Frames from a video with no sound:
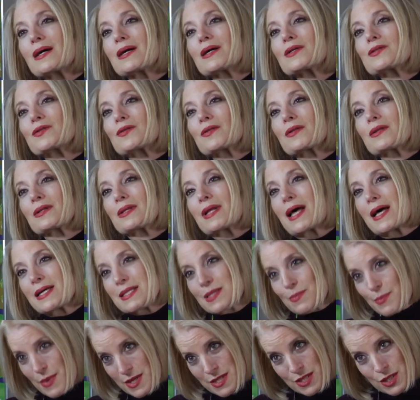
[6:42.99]
So the
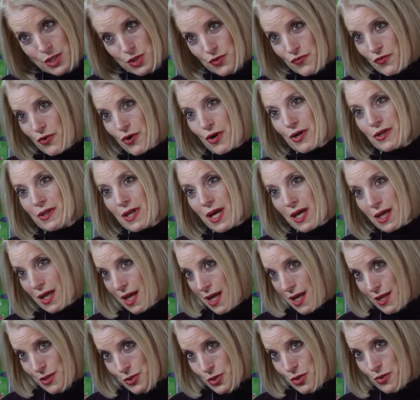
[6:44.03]
last message for our lung
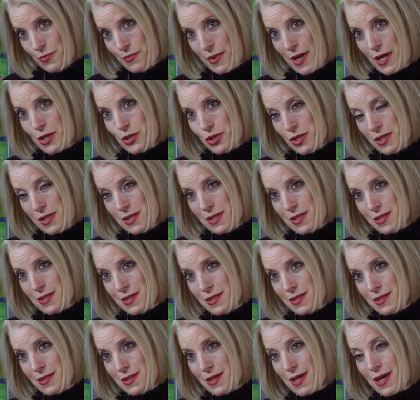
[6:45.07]
cancer
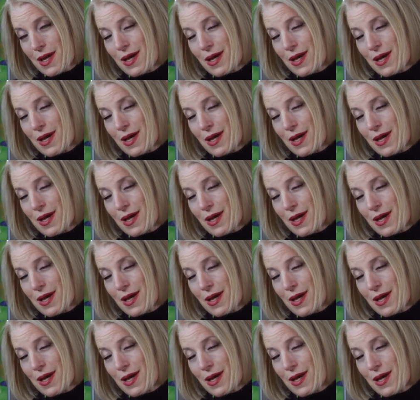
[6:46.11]
patients